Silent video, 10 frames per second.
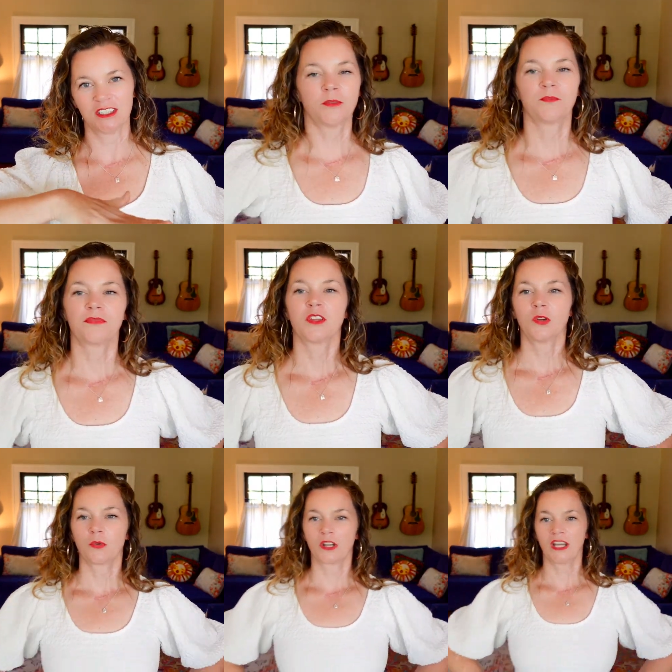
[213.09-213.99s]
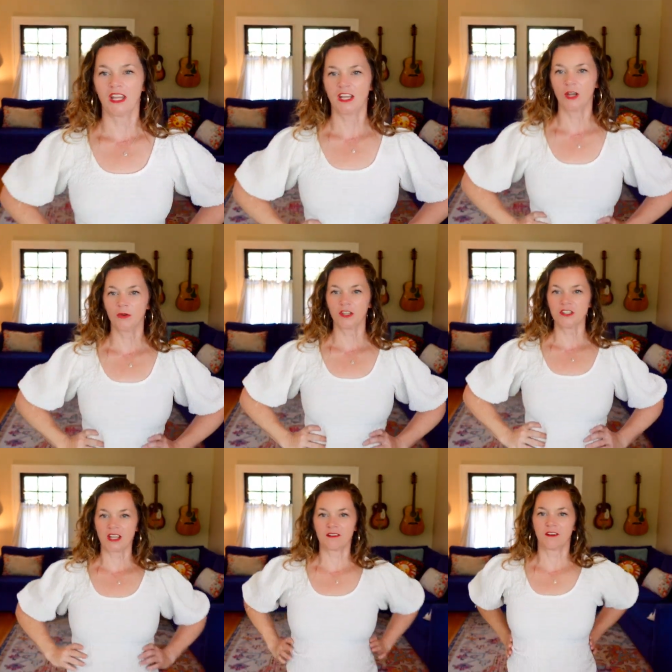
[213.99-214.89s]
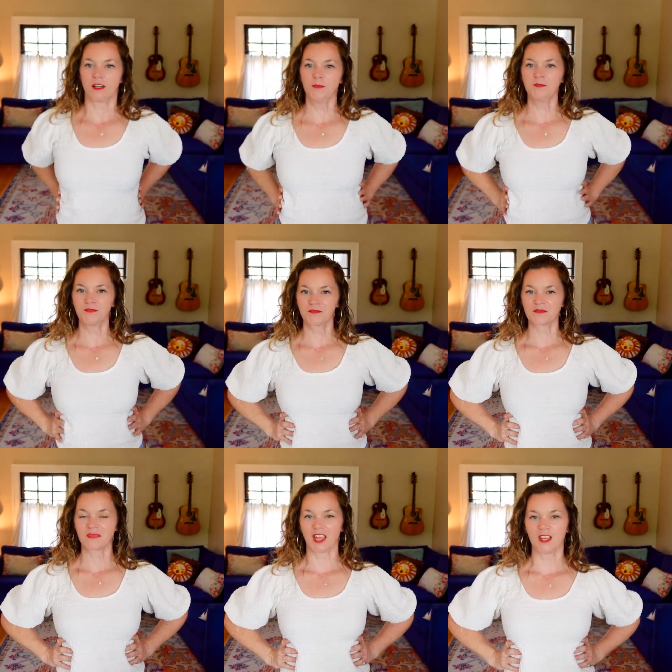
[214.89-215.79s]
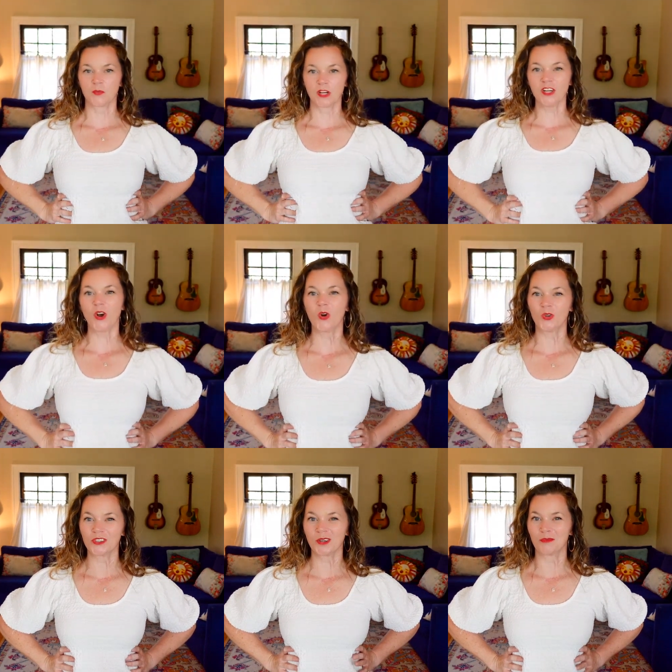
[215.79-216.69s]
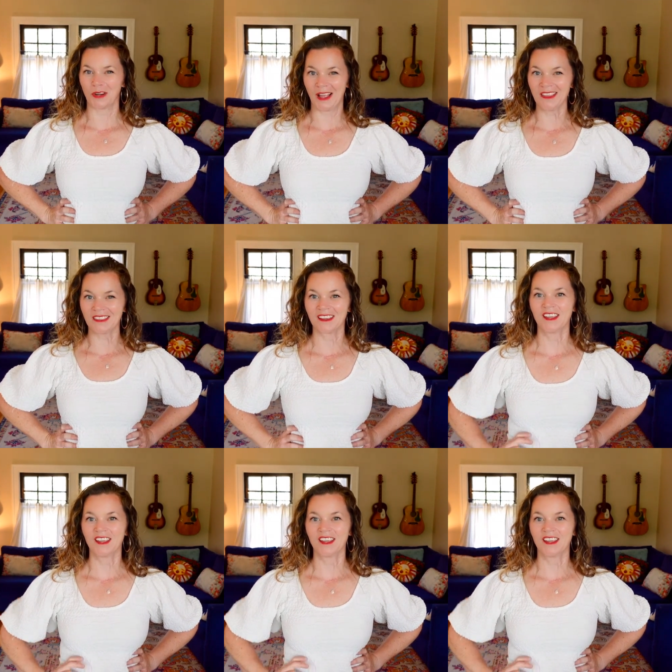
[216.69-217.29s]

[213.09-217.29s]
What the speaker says: So we're going to inhale with our diaphragm, and we're going to hold our breath